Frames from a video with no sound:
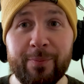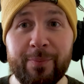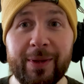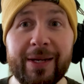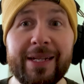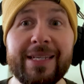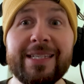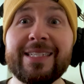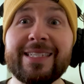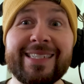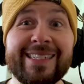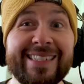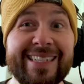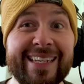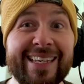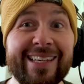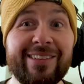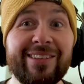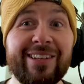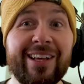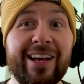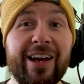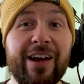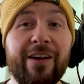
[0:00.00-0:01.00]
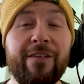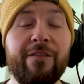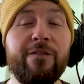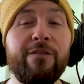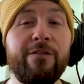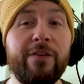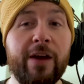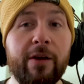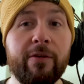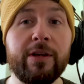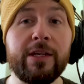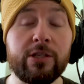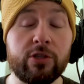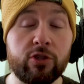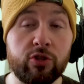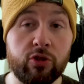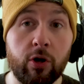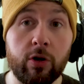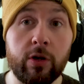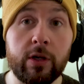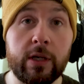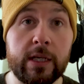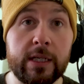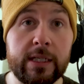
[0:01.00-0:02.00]
but is still a very
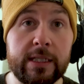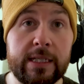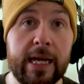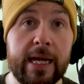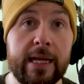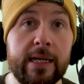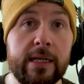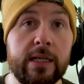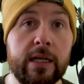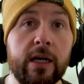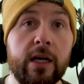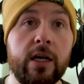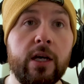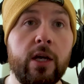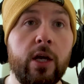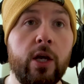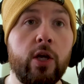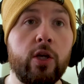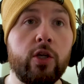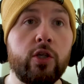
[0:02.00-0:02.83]
strong contender